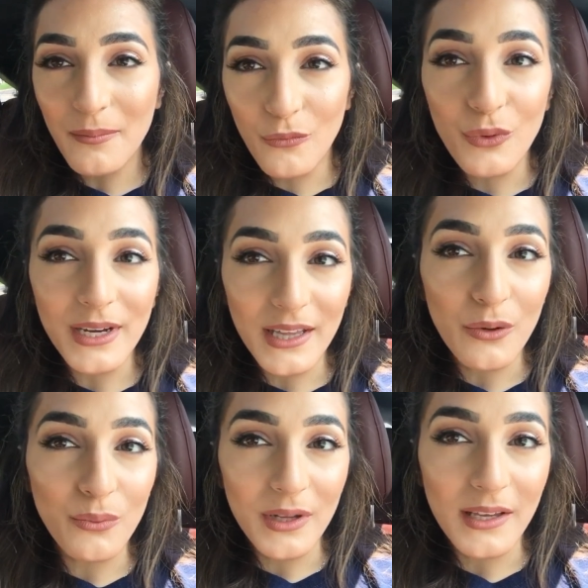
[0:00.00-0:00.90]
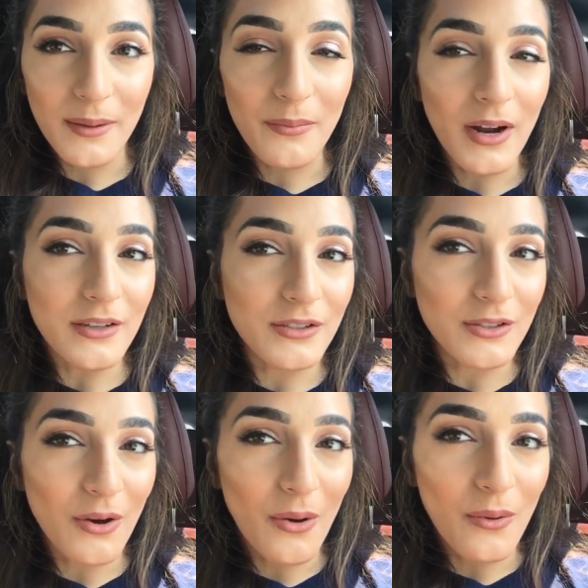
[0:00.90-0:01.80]
really impressed.
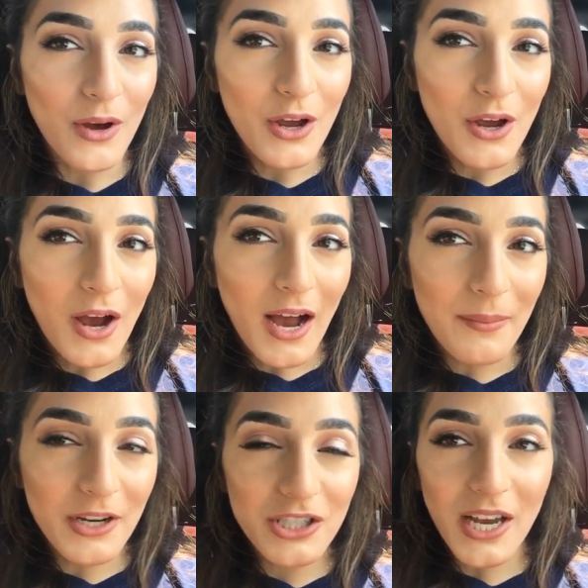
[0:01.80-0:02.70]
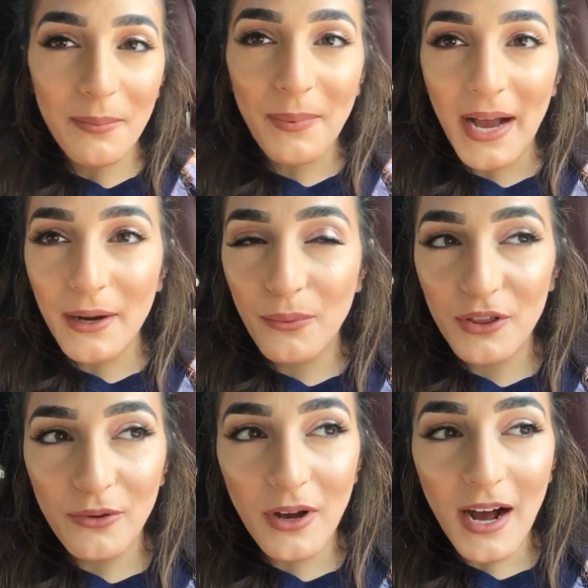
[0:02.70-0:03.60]
So I'm gonna check back
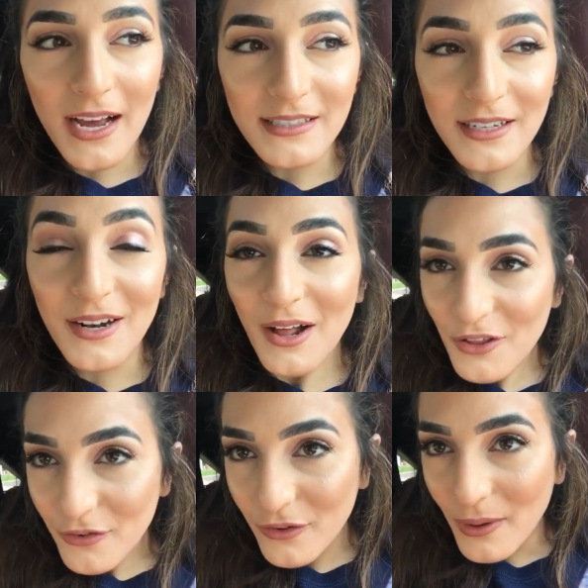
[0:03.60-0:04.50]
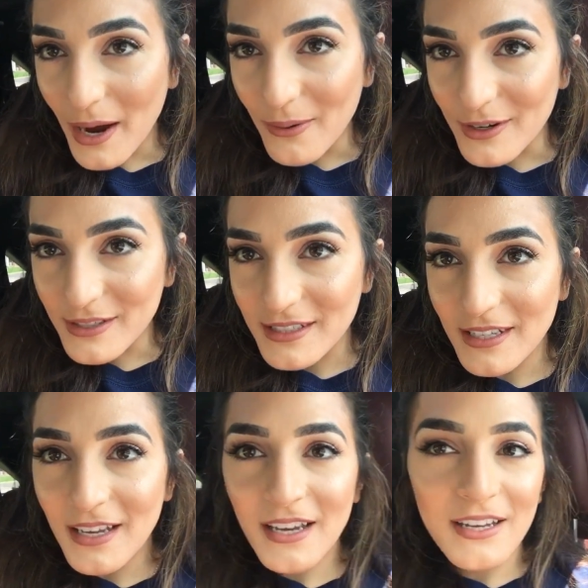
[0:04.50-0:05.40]
with you guys in another few hours
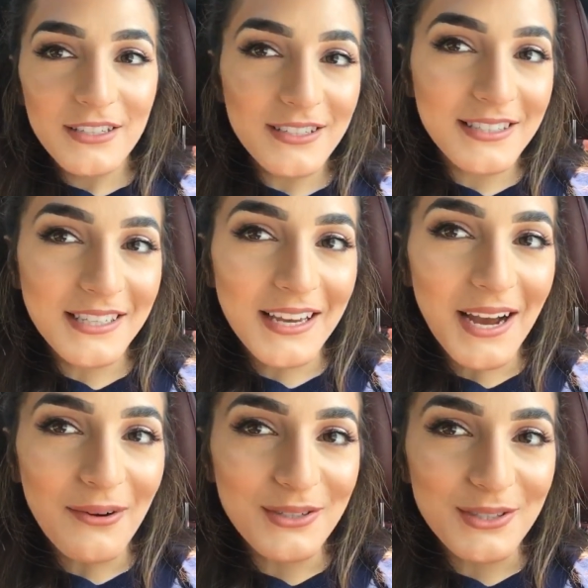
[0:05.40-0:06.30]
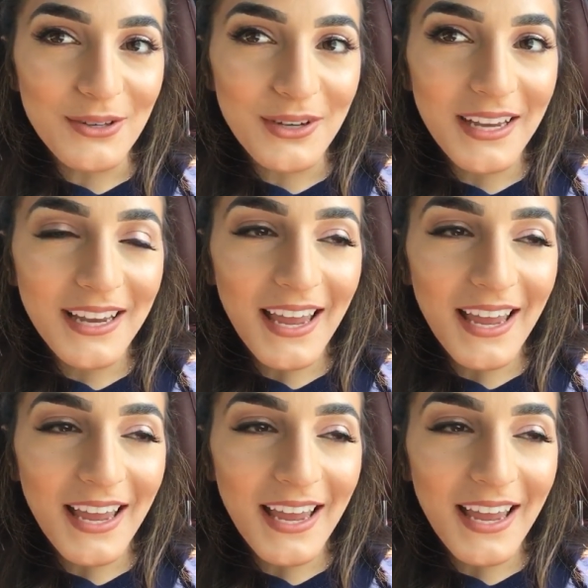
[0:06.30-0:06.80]
to see how it's looking.